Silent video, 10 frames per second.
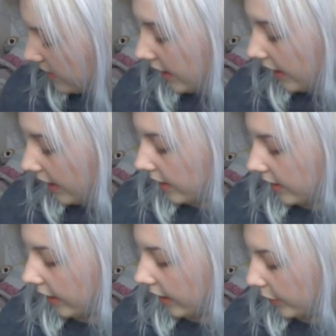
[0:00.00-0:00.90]
here
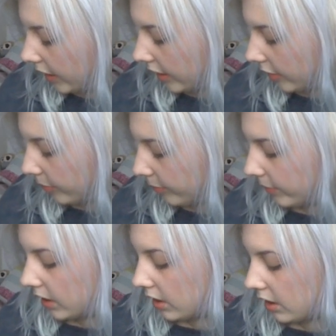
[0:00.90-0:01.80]

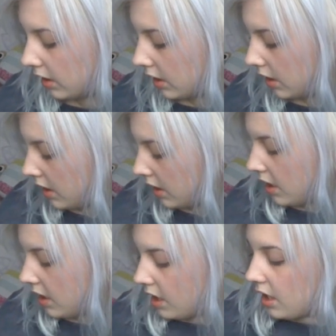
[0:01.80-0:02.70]
now.
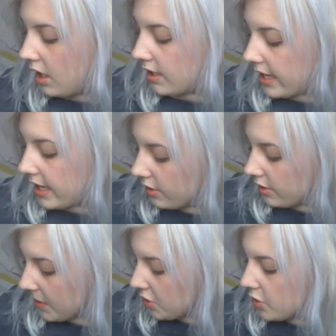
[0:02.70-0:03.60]
Next
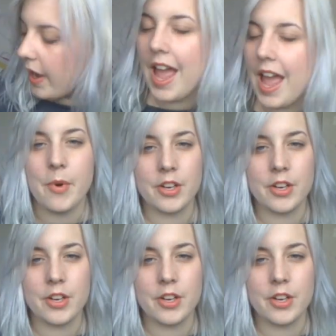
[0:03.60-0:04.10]
up is two hair